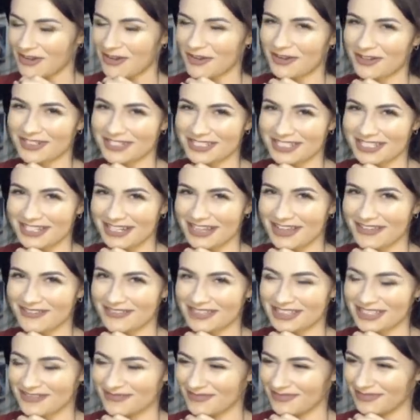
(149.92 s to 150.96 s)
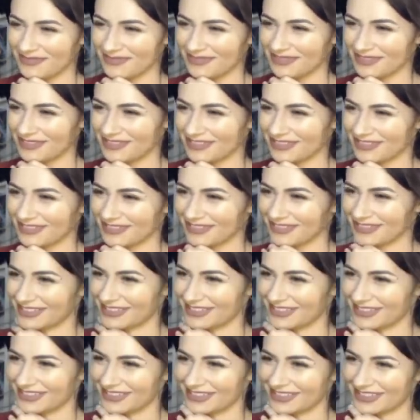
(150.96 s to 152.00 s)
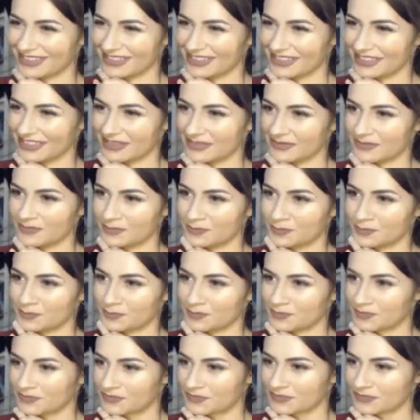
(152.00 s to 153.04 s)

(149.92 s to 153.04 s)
Oh, she loves him. Doesn't stop.